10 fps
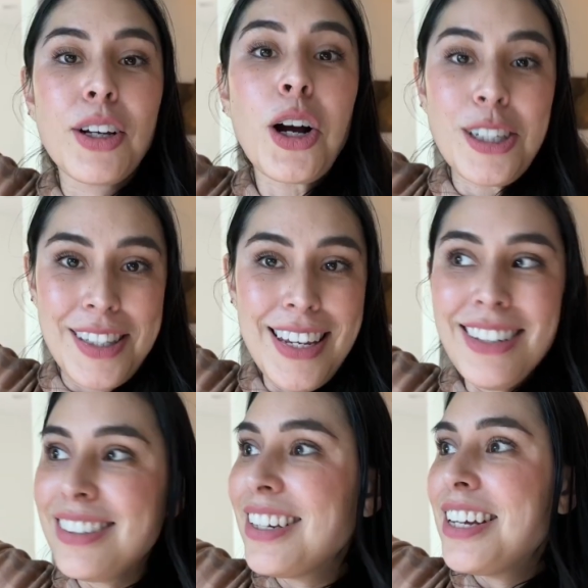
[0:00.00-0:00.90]
car
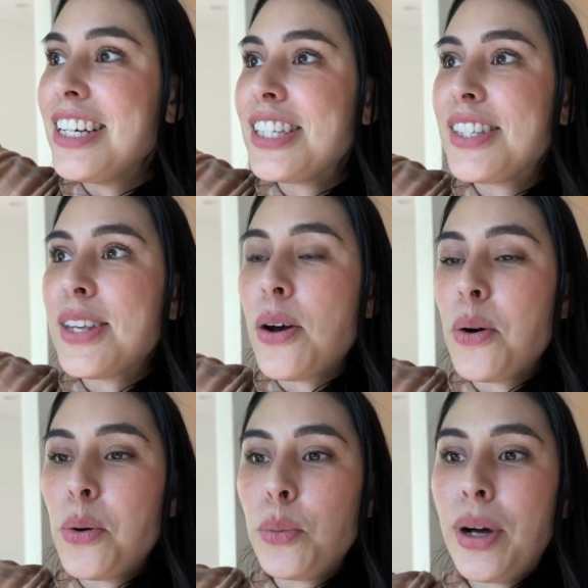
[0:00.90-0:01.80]
seat.
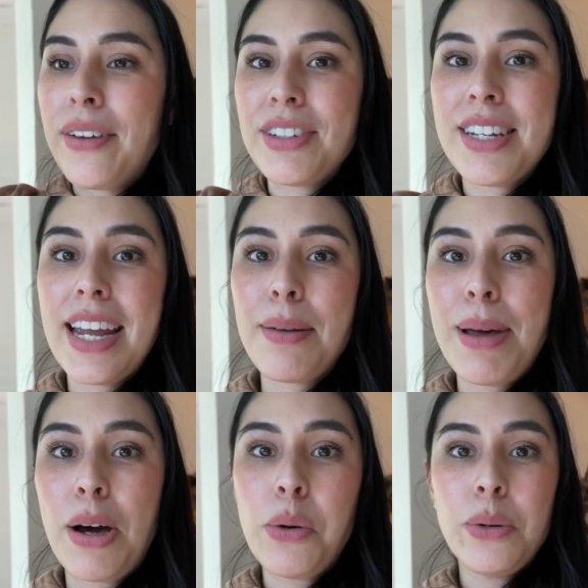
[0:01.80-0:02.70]
So we'll have to take him
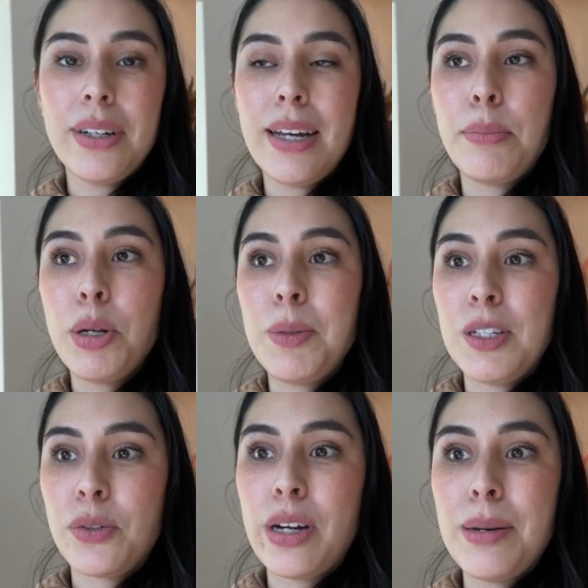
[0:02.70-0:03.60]
out and put him in
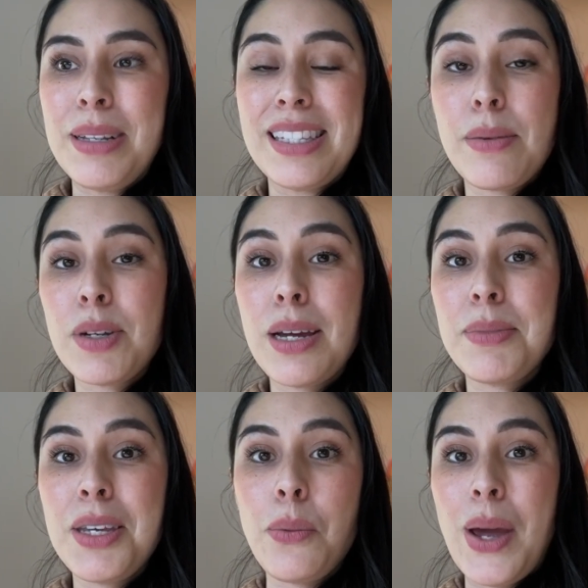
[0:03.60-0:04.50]
his crib and
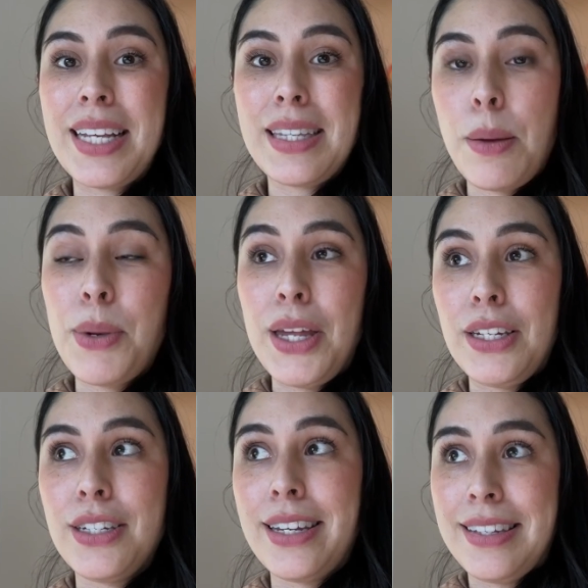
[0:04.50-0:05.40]
sometimes he wakes up
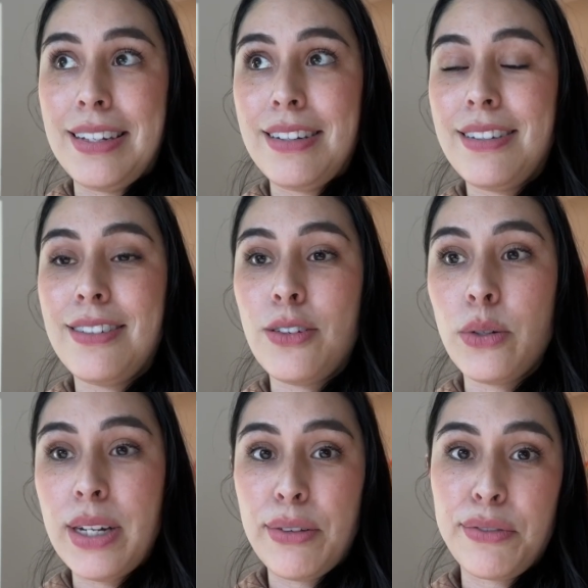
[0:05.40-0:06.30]
and doesn't go
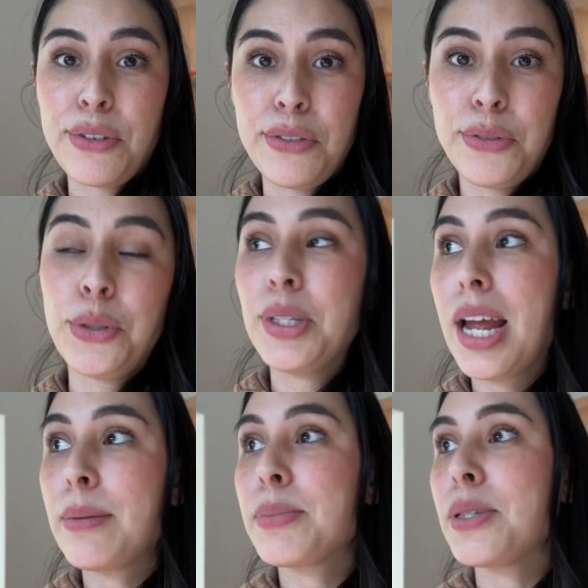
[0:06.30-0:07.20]
down for a full nap.